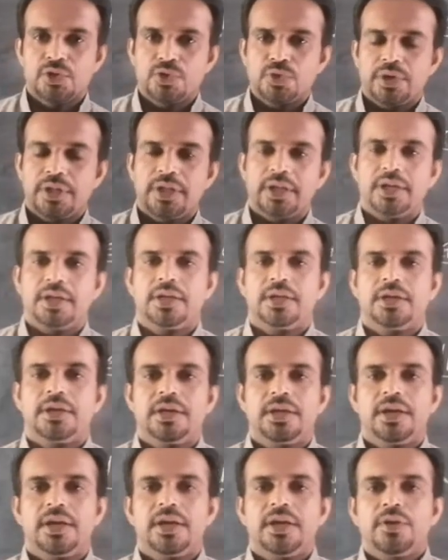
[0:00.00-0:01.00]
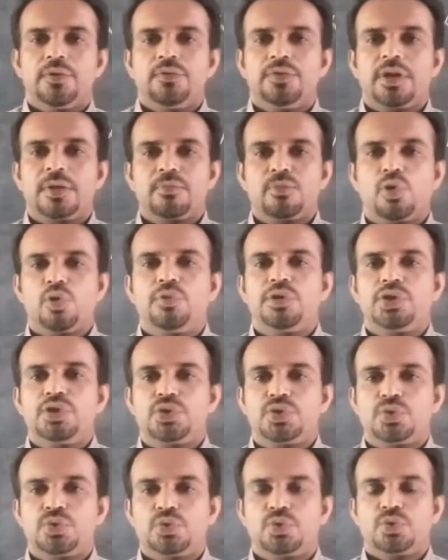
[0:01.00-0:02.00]
Today, we are
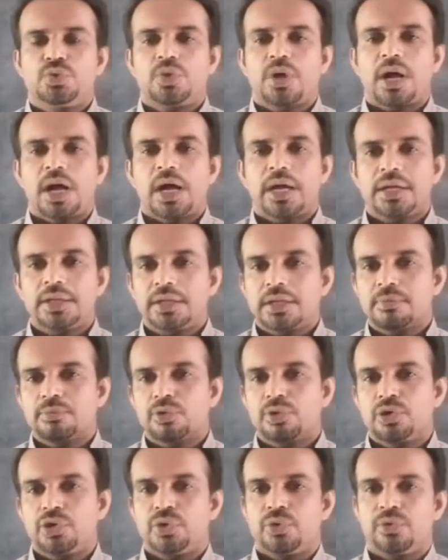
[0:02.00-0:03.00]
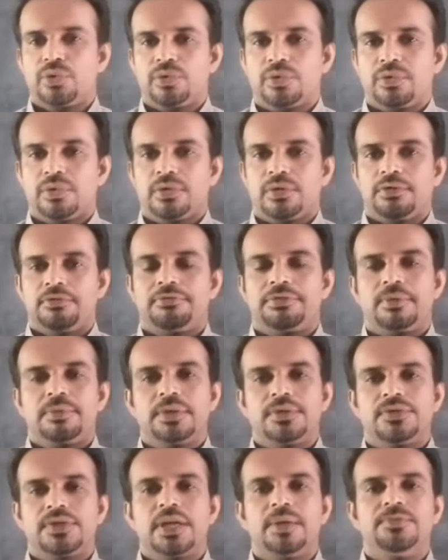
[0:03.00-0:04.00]
moving to another module from
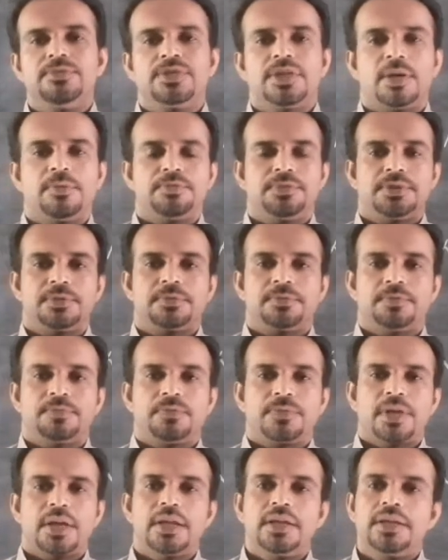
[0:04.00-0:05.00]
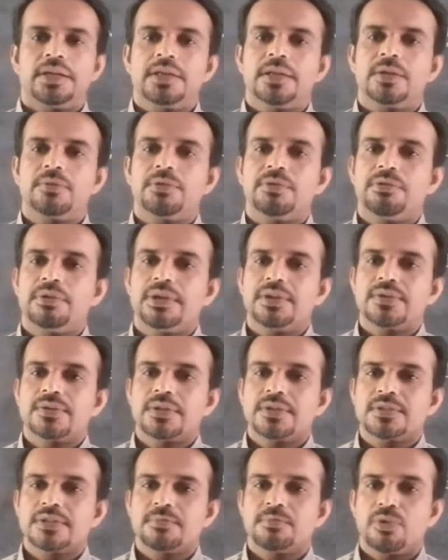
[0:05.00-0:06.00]
the same chapter, and here we will
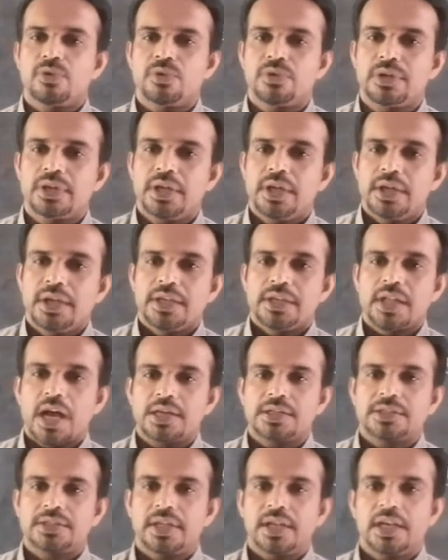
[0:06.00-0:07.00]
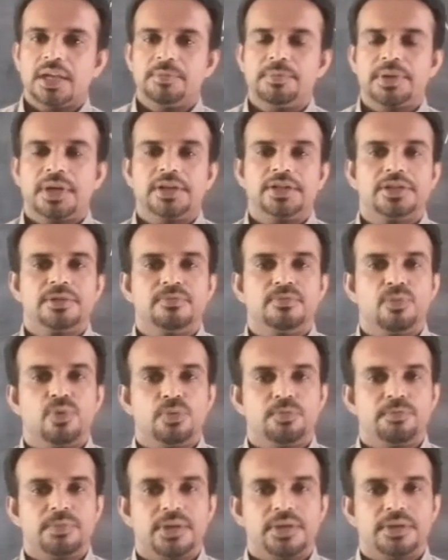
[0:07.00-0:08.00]
discuss about national liberation
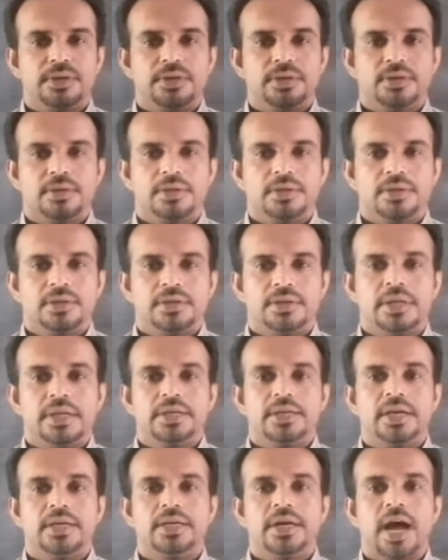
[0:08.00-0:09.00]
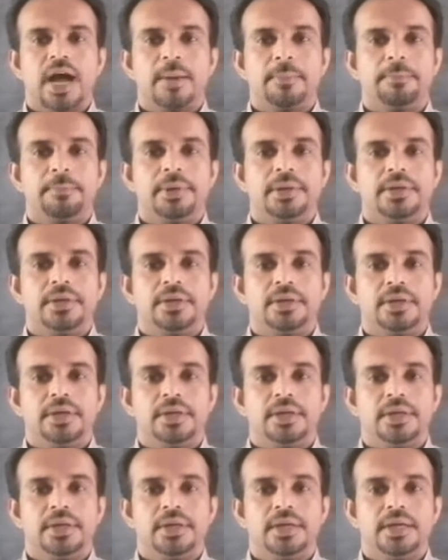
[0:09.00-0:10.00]
movement that had
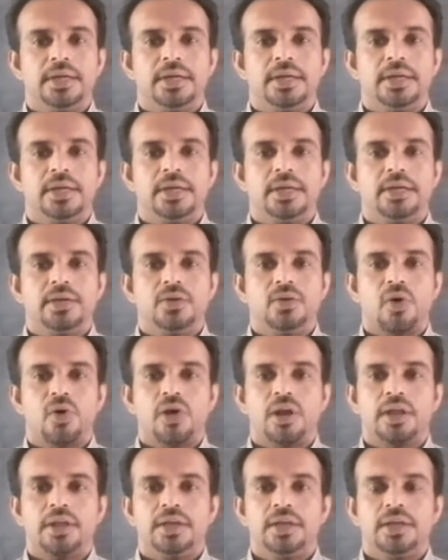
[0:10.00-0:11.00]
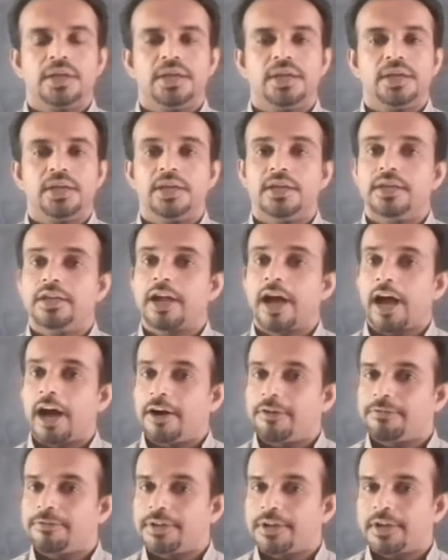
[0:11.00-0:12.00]
happened in a colony in
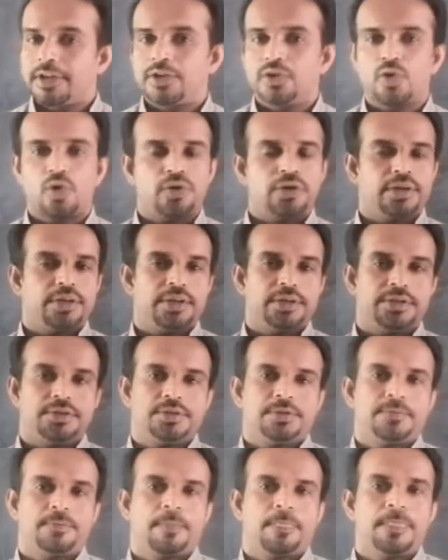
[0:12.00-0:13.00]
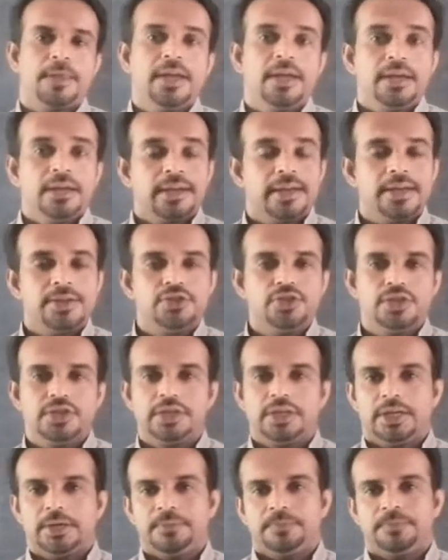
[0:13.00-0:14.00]
African continent,
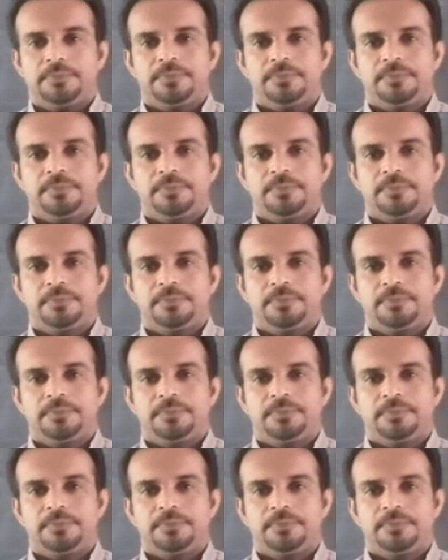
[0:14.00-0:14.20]
Nigeria.